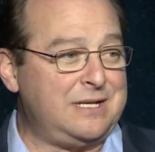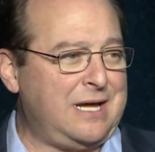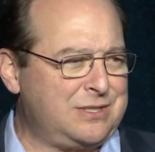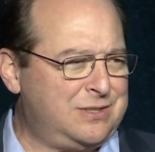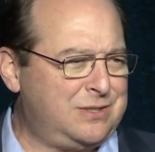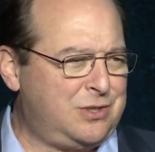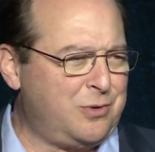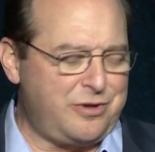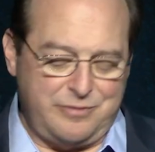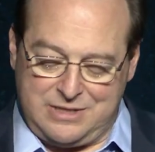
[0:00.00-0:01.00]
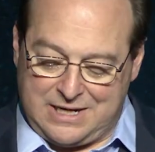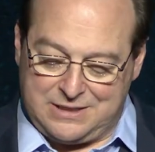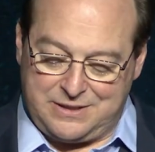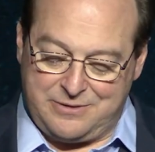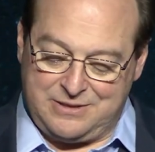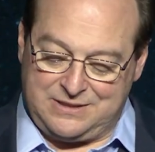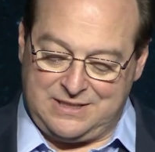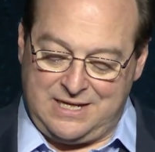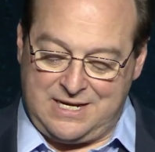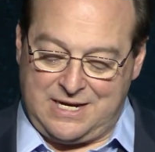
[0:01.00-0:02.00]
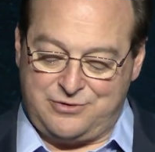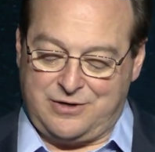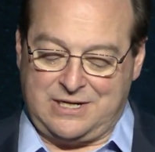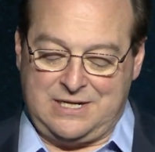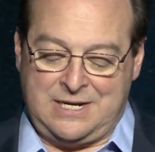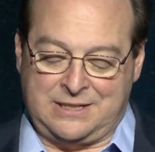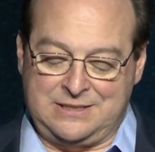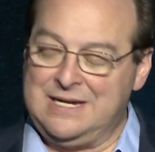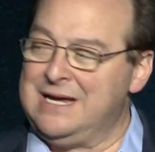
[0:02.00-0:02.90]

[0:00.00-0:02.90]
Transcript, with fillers: next two or three days here at CDK Truck Connect.